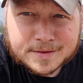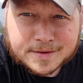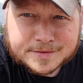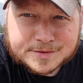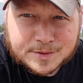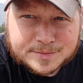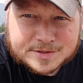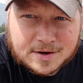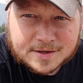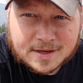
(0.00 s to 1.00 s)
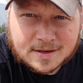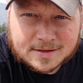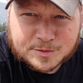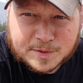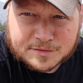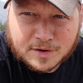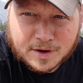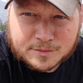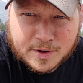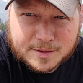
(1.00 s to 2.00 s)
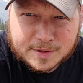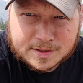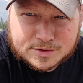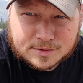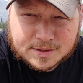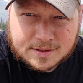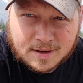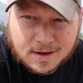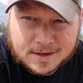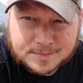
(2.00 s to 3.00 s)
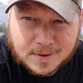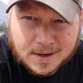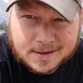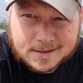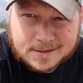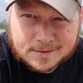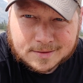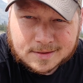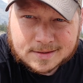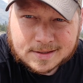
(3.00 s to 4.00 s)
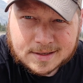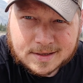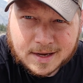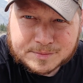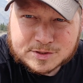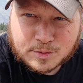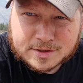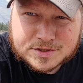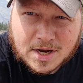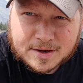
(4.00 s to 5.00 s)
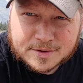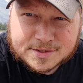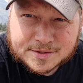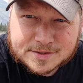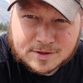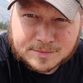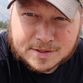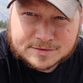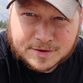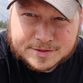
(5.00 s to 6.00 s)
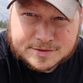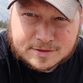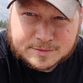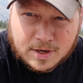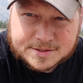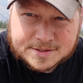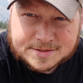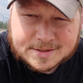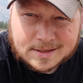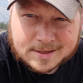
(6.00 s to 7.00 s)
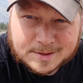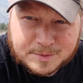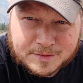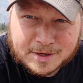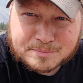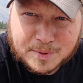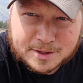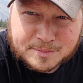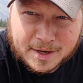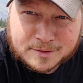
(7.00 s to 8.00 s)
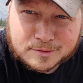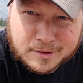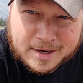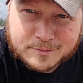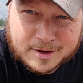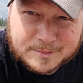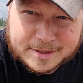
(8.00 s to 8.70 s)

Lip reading: So I'm starting to get a little bit of a rub injury on my heel. I'm just wearing Chacos on this trip because of all the stream crossings, but I've got a bug bite right where my